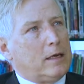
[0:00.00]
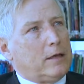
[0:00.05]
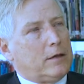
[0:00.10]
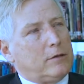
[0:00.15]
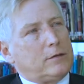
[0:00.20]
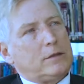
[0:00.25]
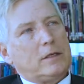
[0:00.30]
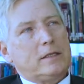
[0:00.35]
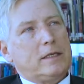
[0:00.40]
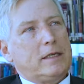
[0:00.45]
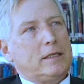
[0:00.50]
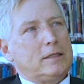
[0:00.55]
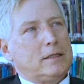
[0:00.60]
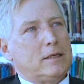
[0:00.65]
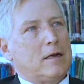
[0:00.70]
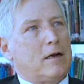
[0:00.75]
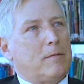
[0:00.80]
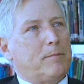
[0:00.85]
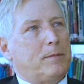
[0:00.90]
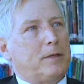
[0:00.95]
there's a sense of
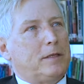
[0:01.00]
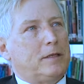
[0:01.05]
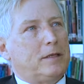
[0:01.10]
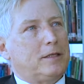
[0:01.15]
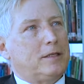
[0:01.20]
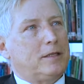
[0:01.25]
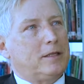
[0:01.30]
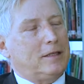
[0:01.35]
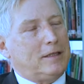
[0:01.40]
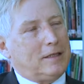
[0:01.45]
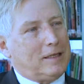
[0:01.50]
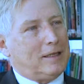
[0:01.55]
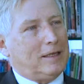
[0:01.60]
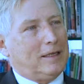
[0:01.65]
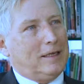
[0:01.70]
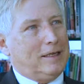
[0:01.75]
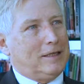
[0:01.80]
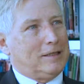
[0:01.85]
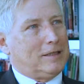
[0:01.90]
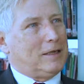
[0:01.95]
competition in
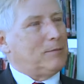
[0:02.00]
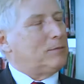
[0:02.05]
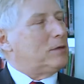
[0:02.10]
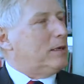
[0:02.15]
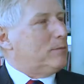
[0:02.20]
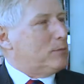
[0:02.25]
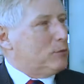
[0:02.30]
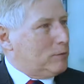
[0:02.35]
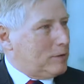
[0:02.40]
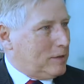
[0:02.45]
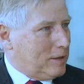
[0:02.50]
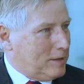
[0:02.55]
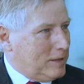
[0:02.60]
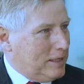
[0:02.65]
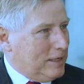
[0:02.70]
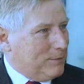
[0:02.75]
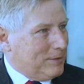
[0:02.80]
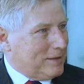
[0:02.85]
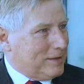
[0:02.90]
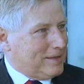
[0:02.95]
sometimes with the
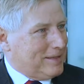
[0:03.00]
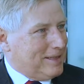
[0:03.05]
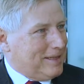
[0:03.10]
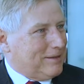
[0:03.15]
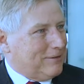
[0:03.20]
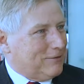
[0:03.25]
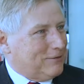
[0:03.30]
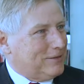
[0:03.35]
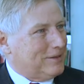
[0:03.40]
team itself.